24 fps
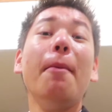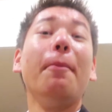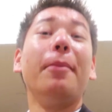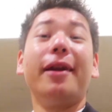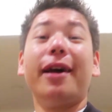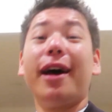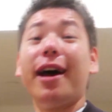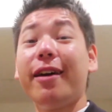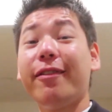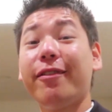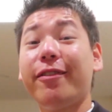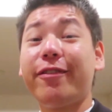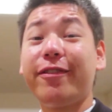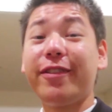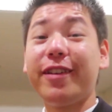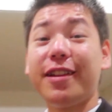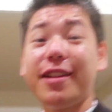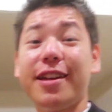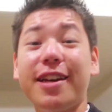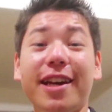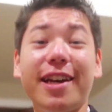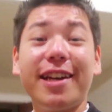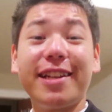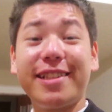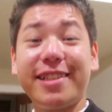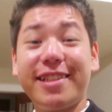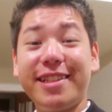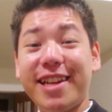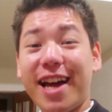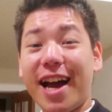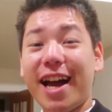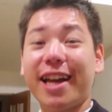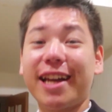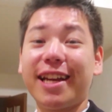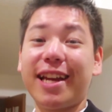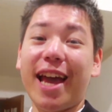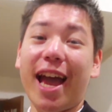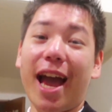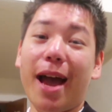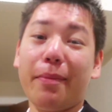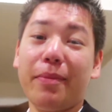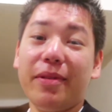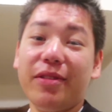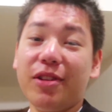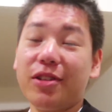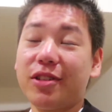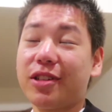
but I have a feeling it's not gonna happen.